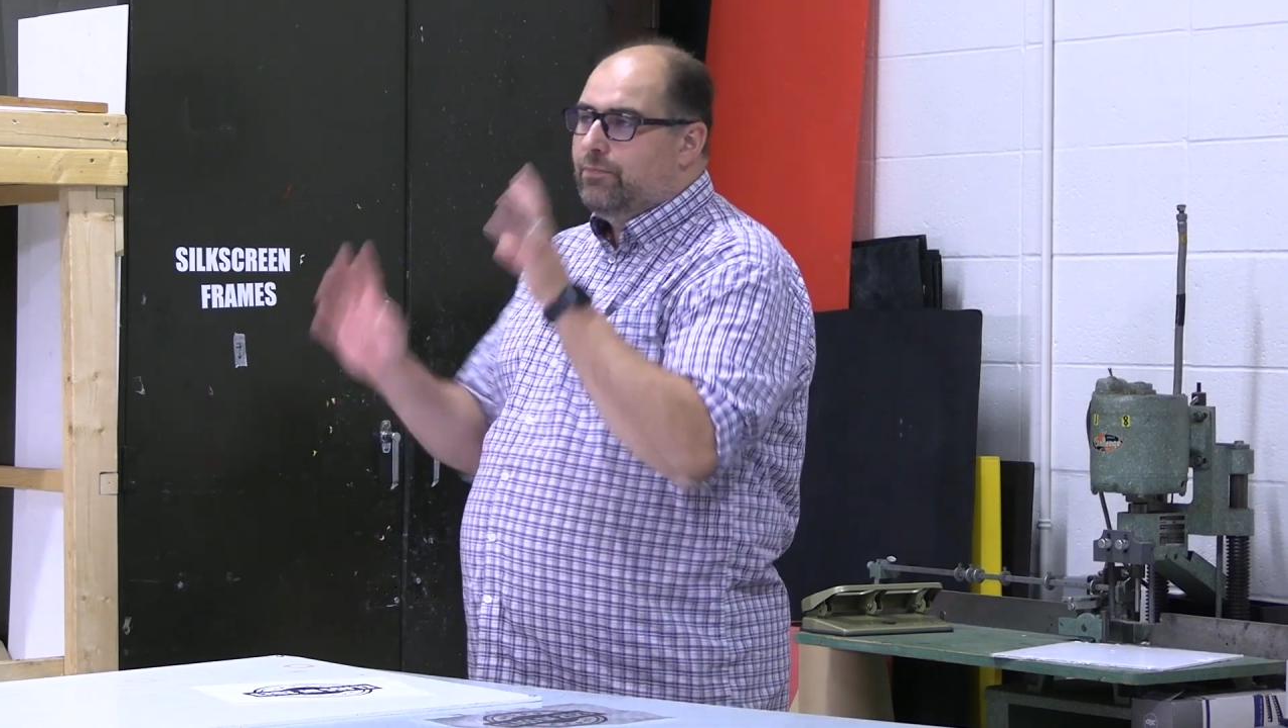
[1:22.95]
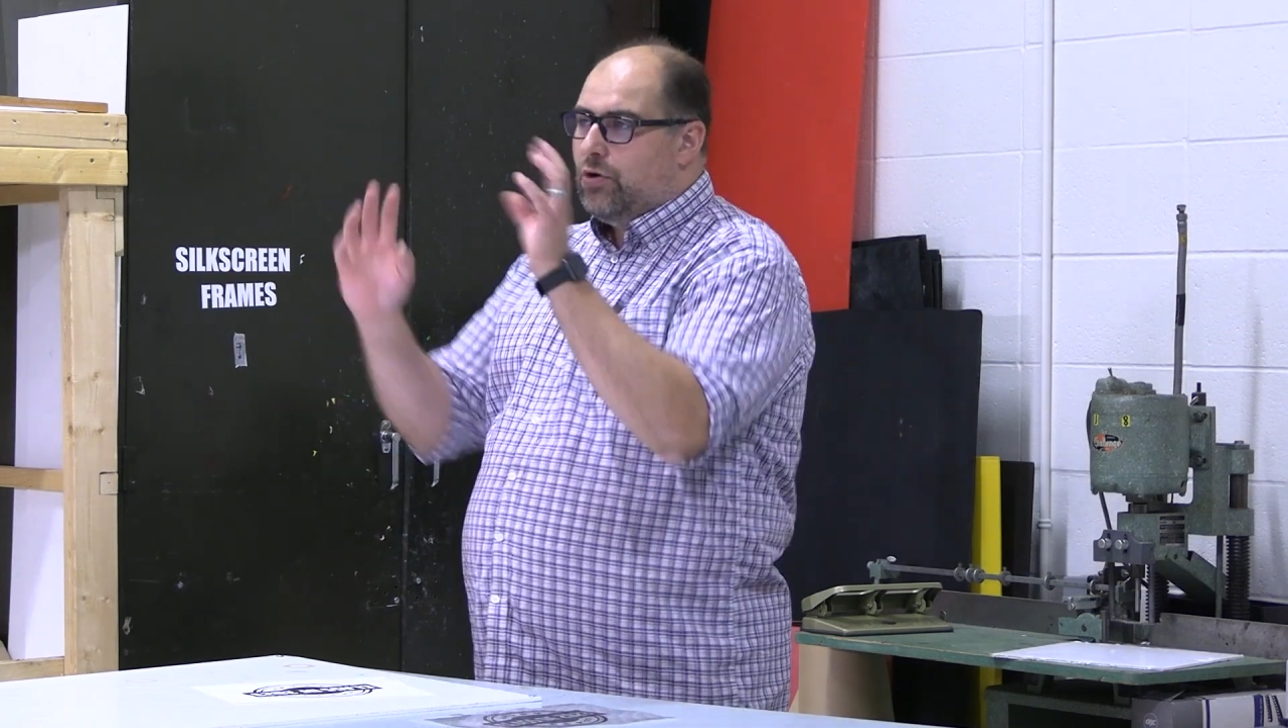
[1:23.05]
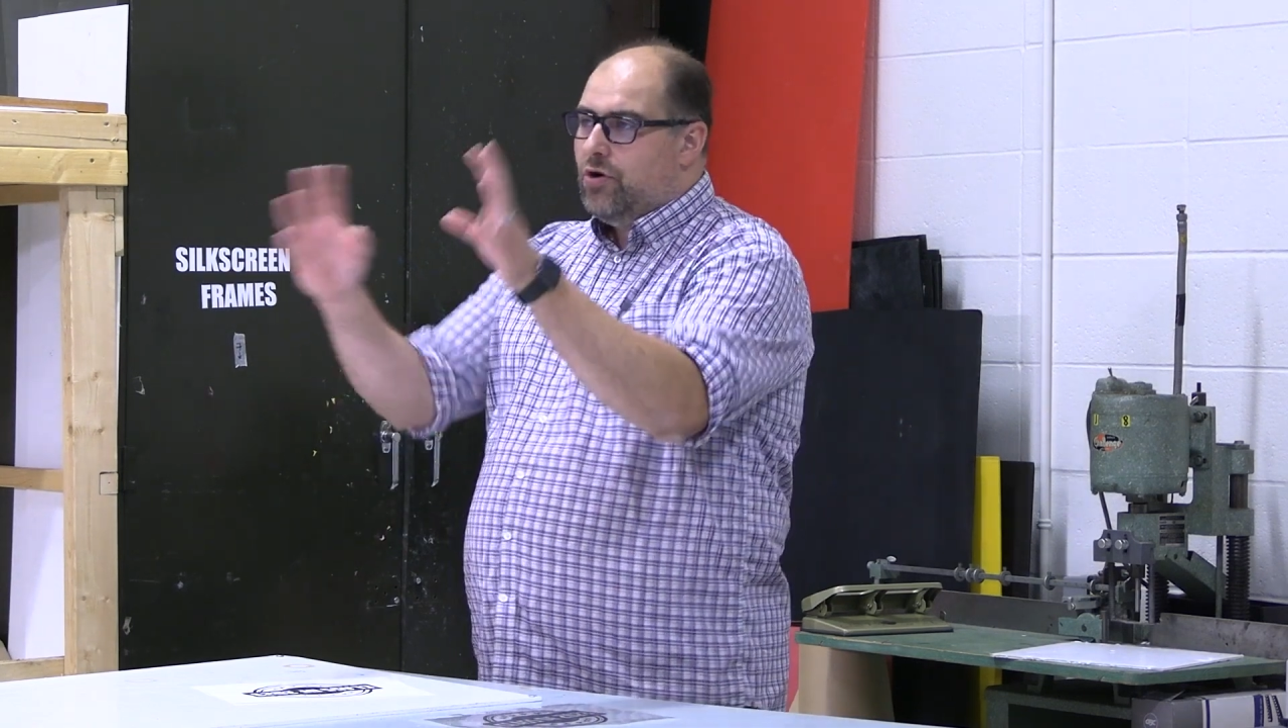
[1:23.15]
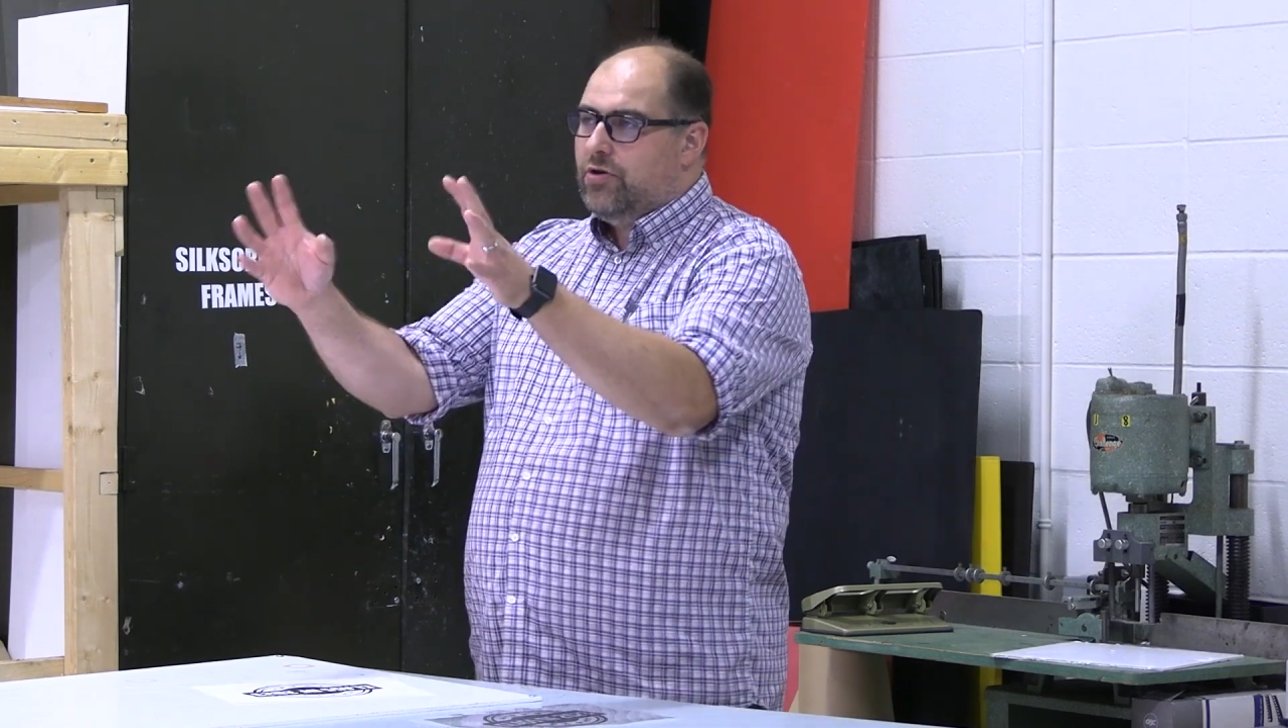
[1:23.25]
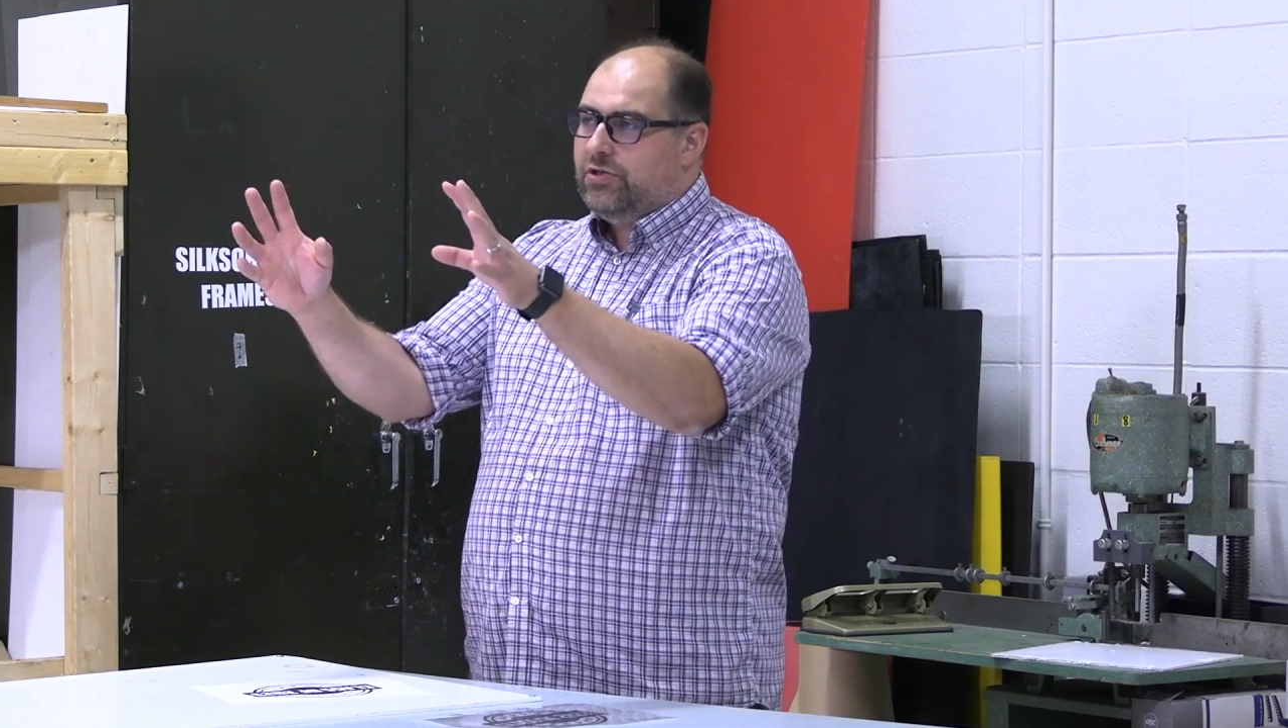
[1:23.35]

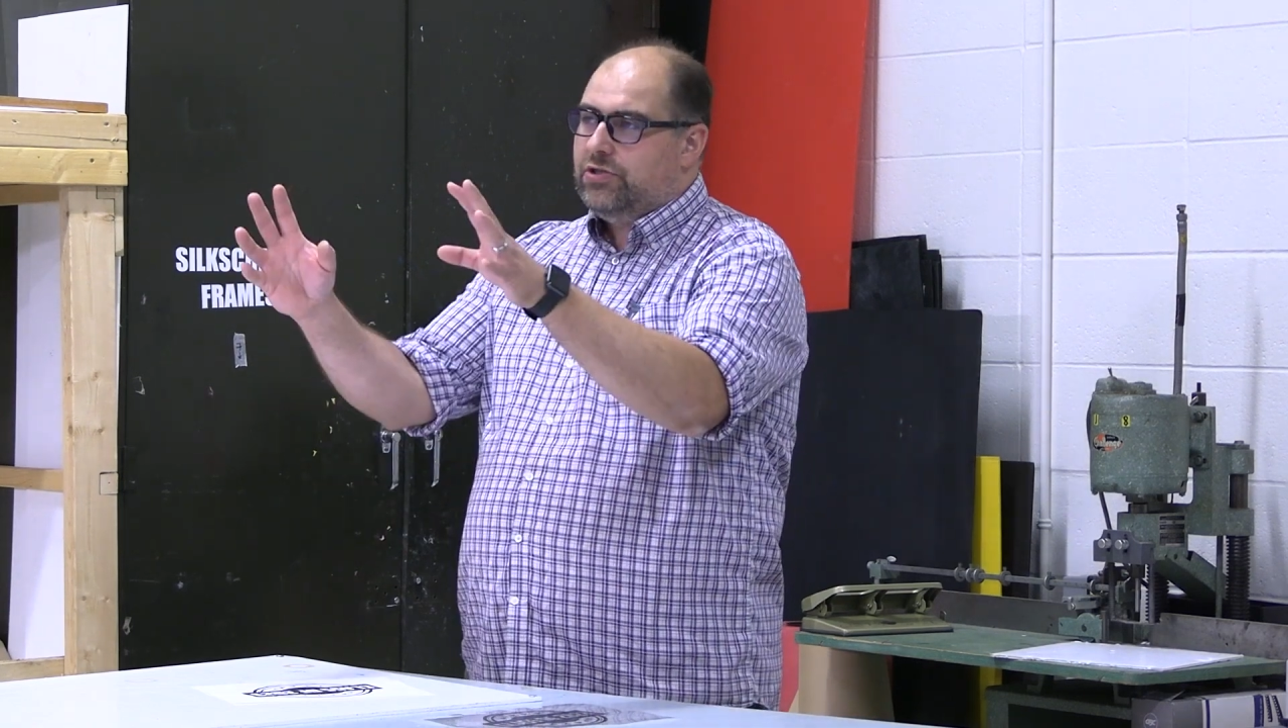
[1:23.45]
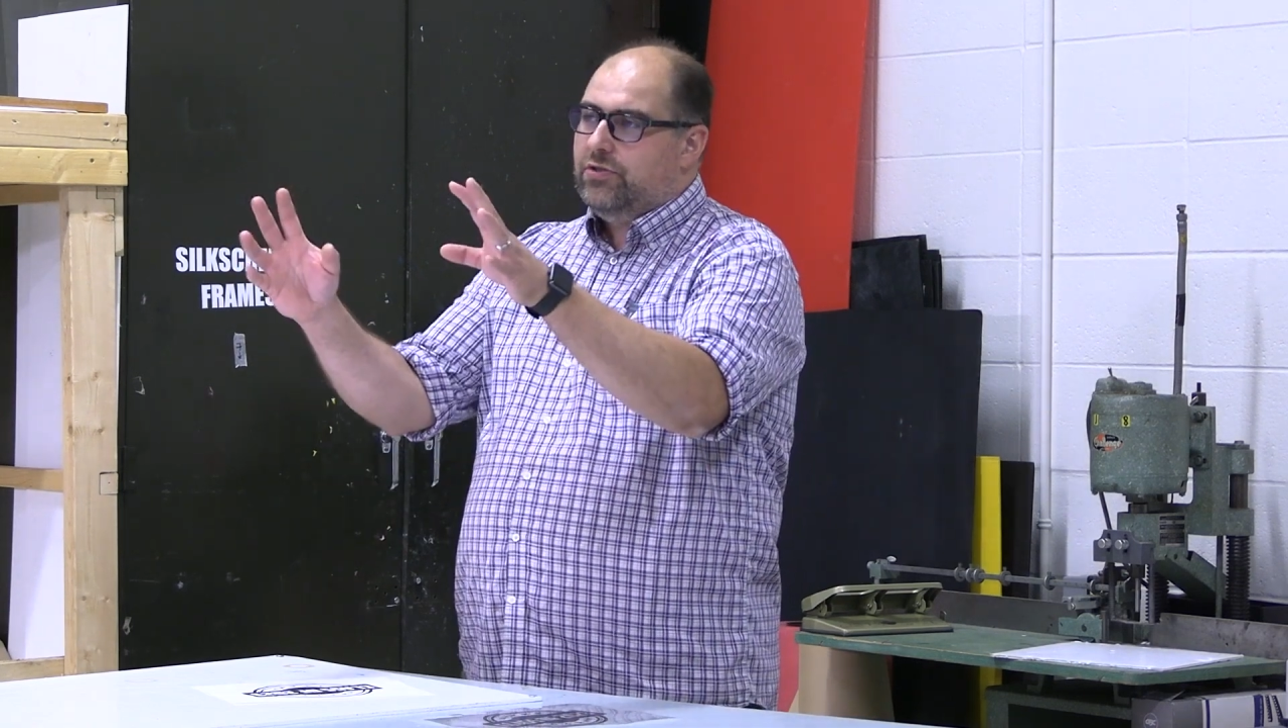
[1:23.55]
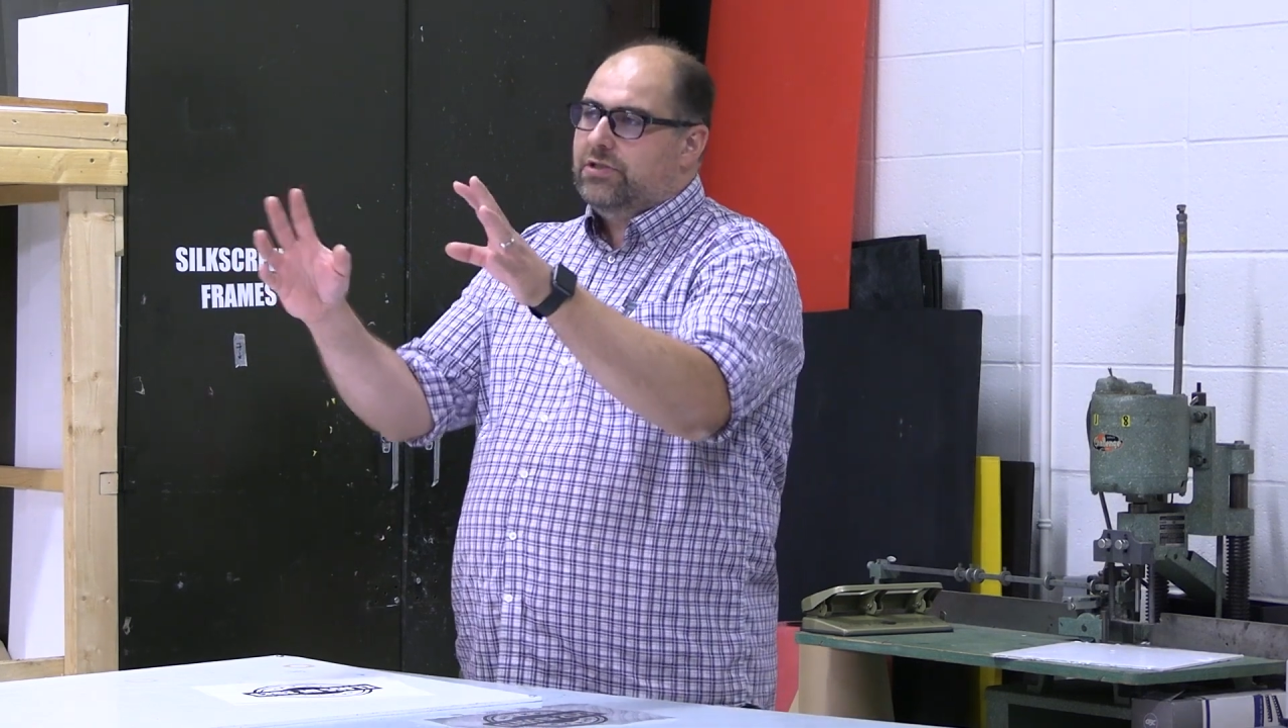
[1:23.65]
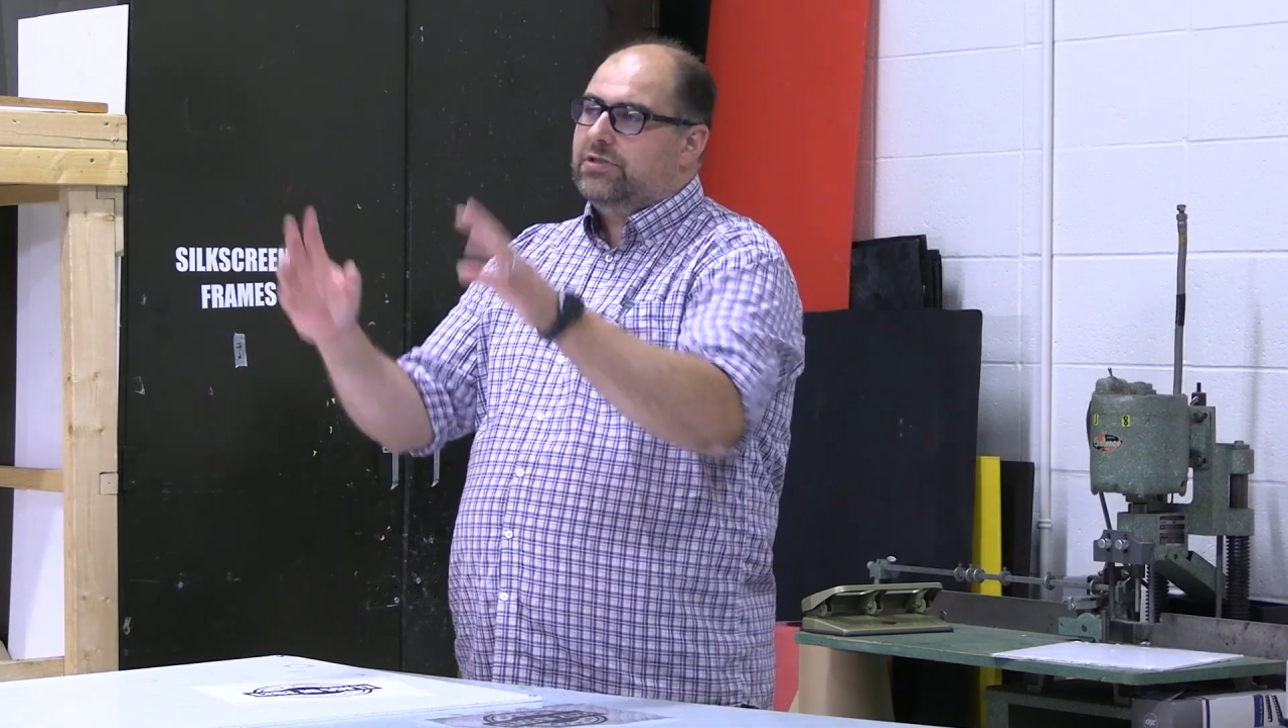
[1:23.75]
burn to